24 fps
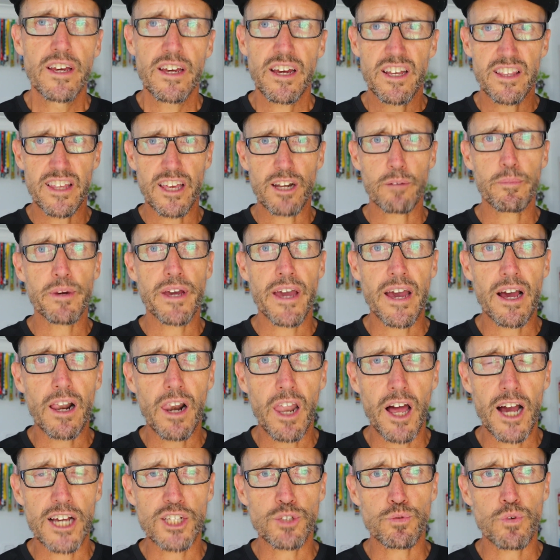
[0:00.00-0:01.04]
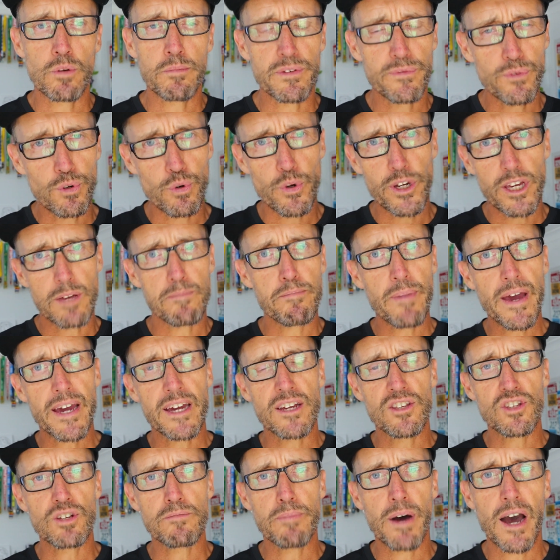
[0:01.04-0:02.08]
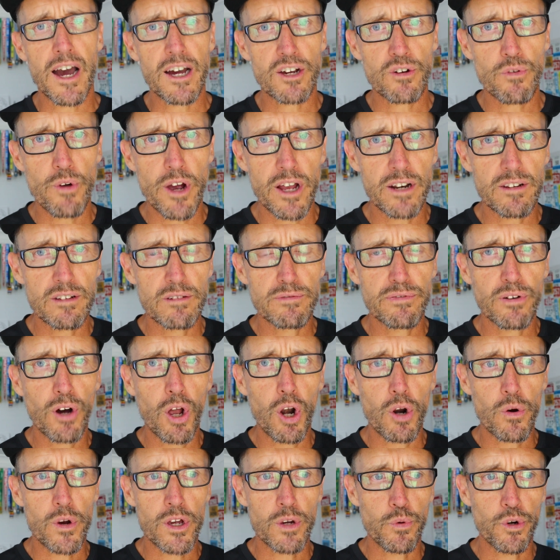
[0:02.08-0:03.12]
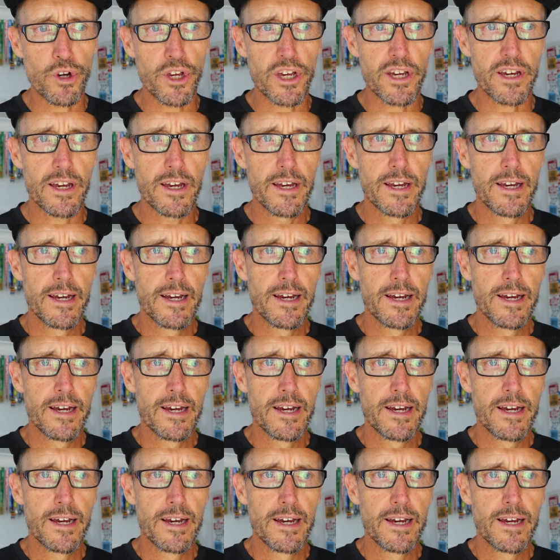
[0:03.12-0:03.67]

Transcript: and that'll be our last one before we get back into Parkrun the following week.